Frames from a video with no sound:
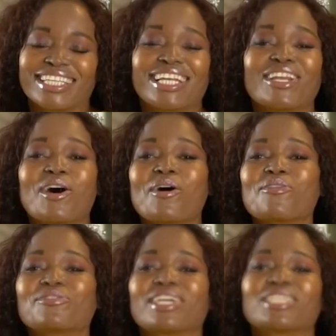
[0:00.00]
The
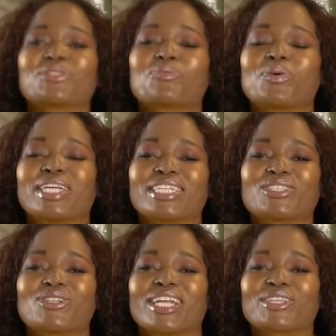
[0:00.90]
love that is
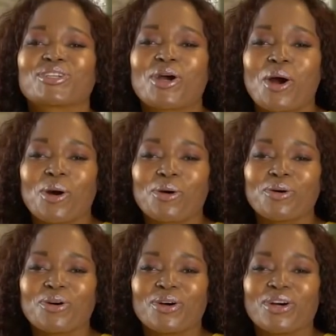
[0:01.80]
willing to let go,